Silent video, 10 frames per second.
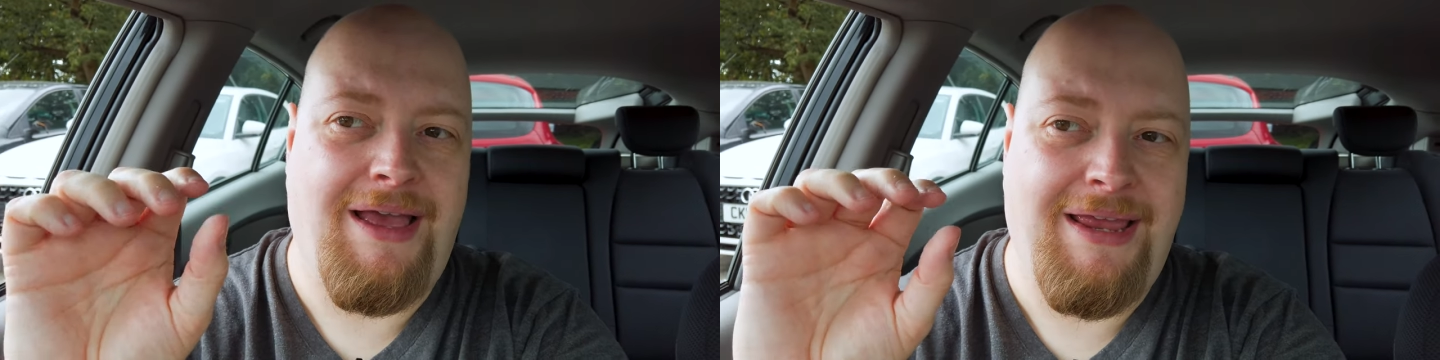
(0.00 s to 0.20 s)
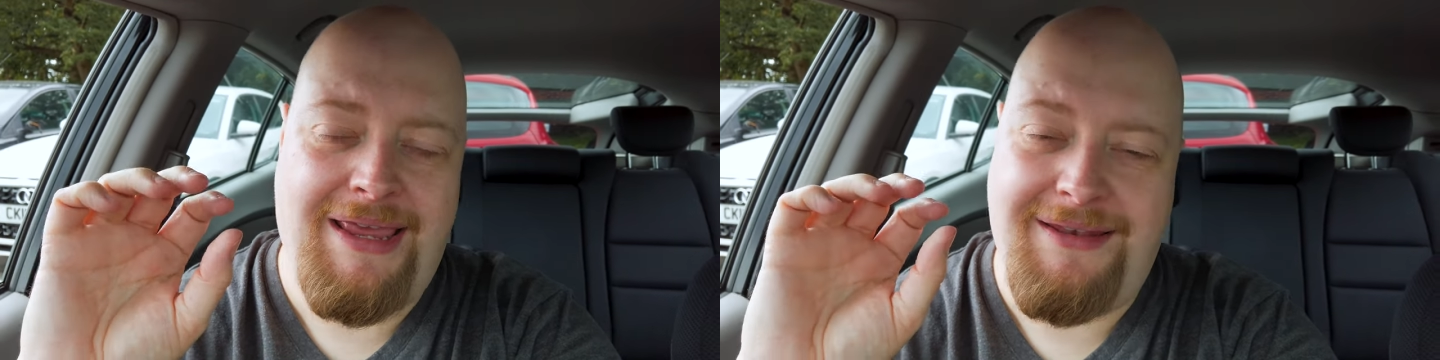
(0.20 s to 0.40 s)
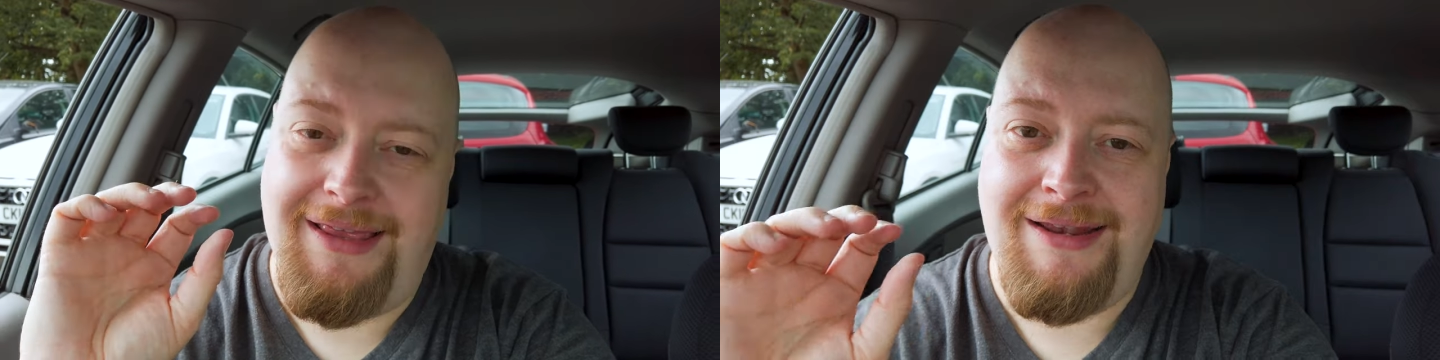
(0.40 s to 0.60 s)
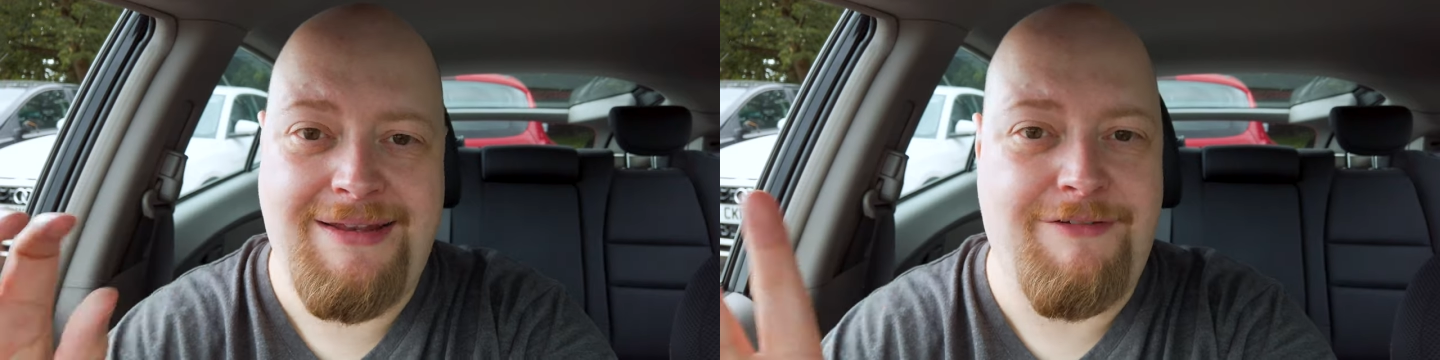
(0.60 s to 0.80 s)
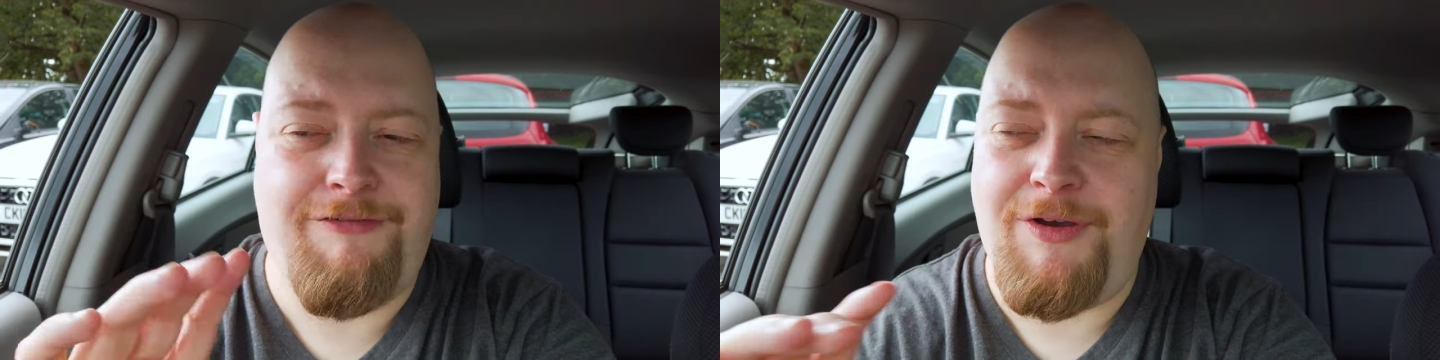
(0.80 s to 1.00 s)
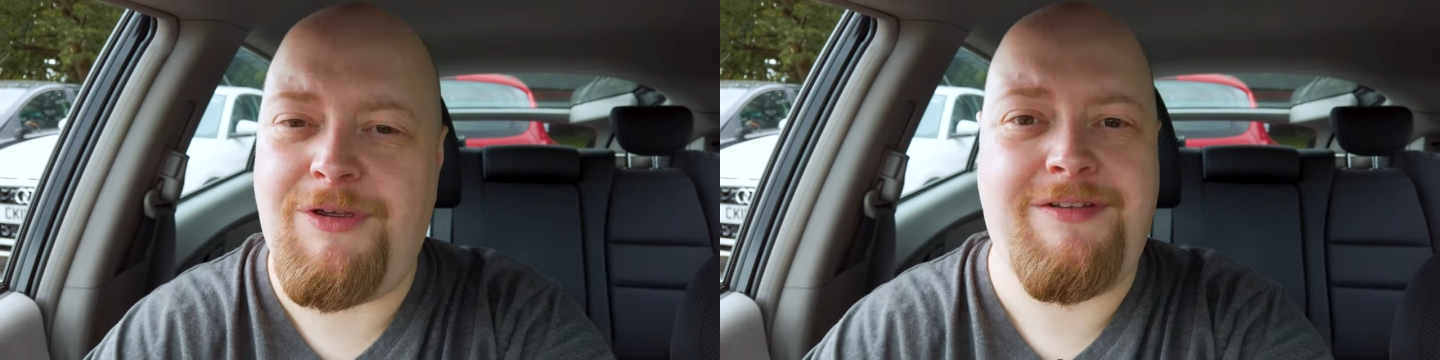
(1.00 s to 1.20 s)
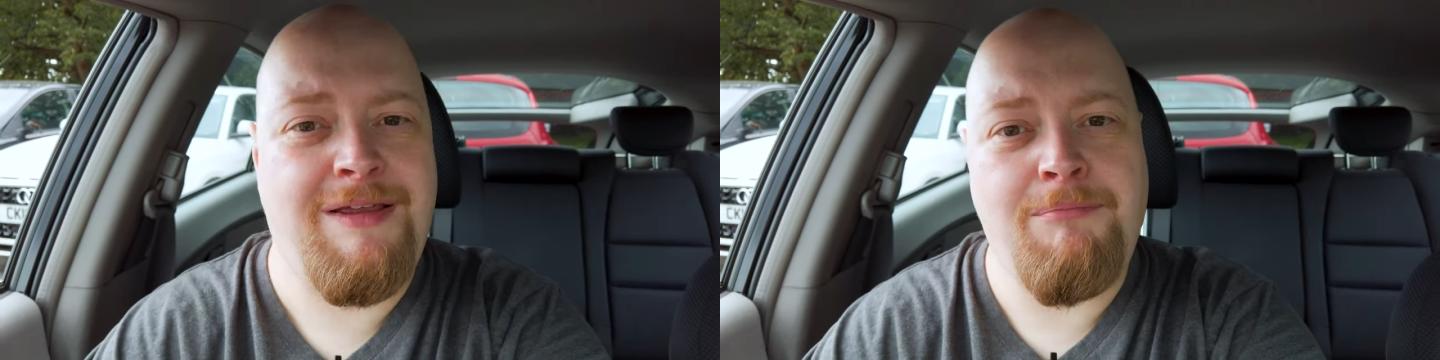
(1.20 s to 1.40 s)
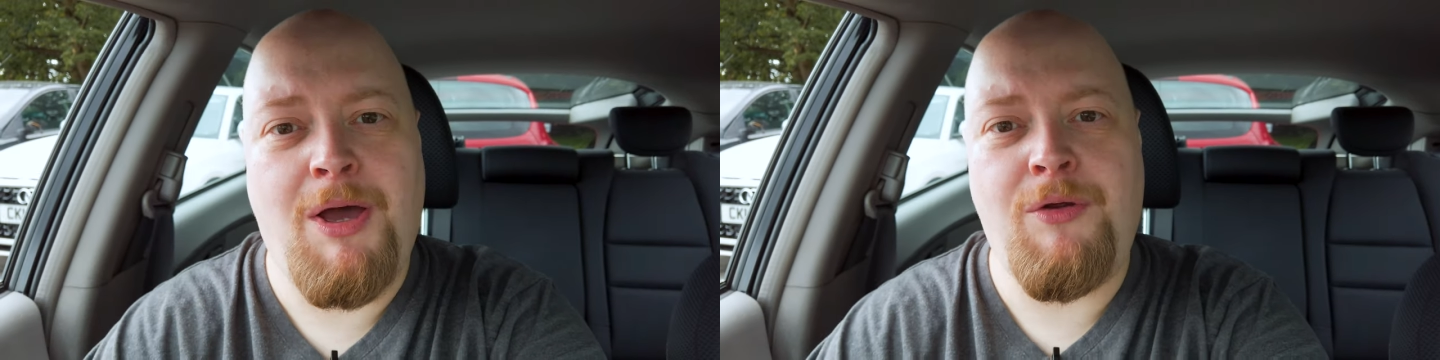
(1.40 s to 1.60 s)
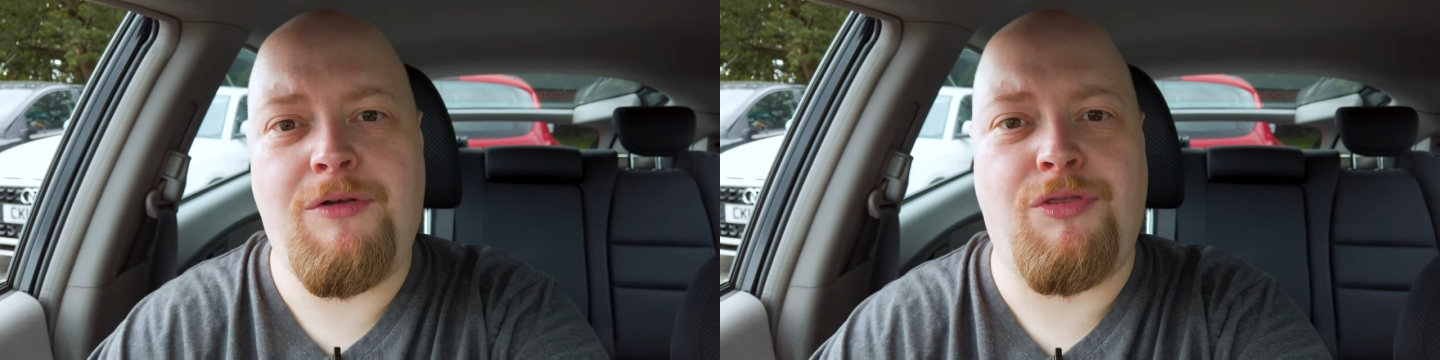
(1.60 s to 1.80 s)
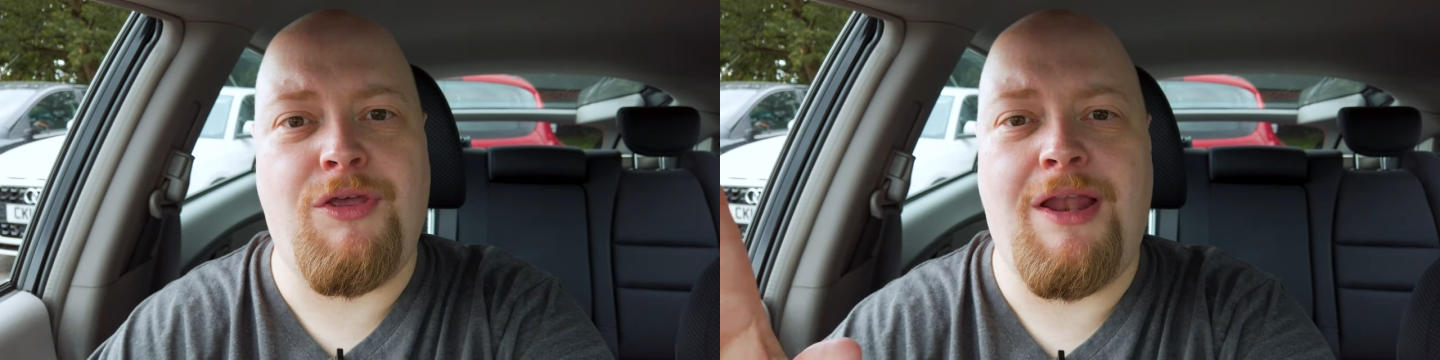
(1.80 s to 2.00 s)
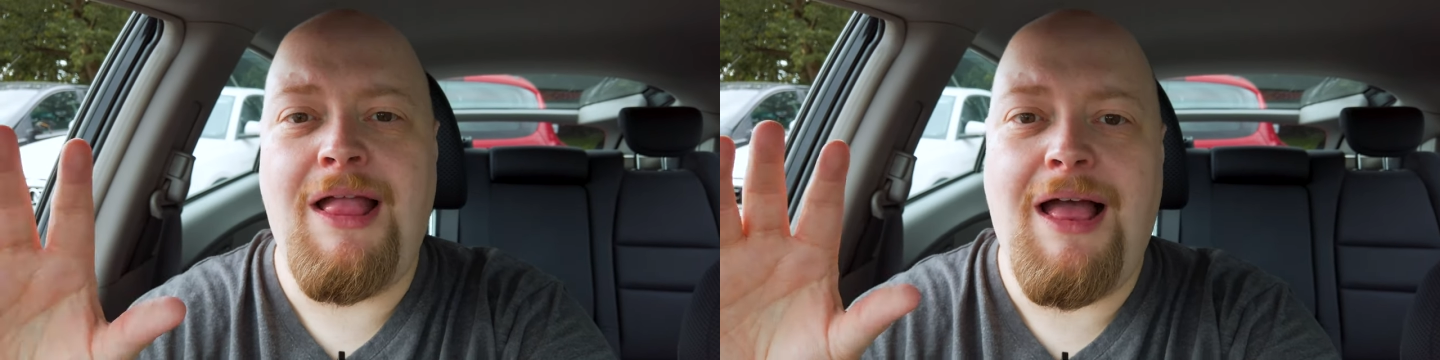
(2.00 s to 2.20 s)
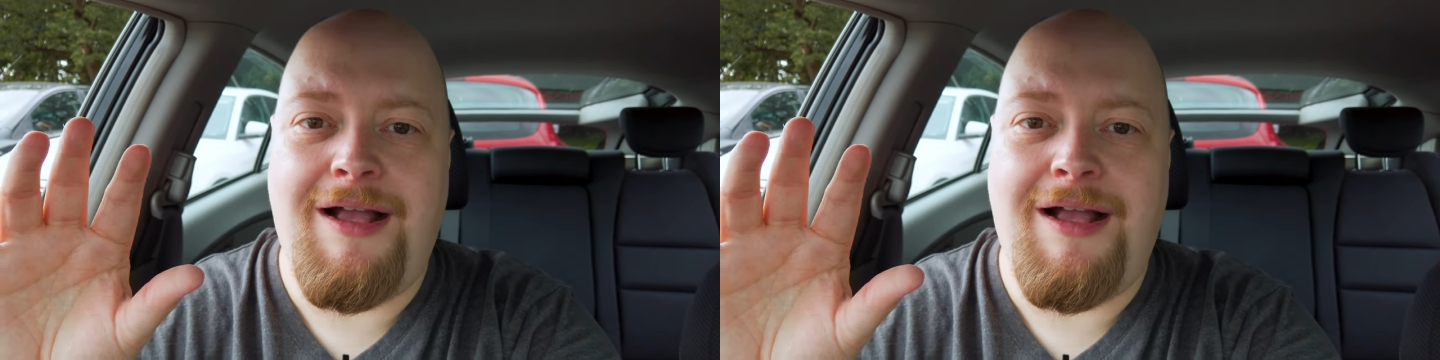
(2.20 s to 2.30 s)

uh, it, and it's a focusing mode that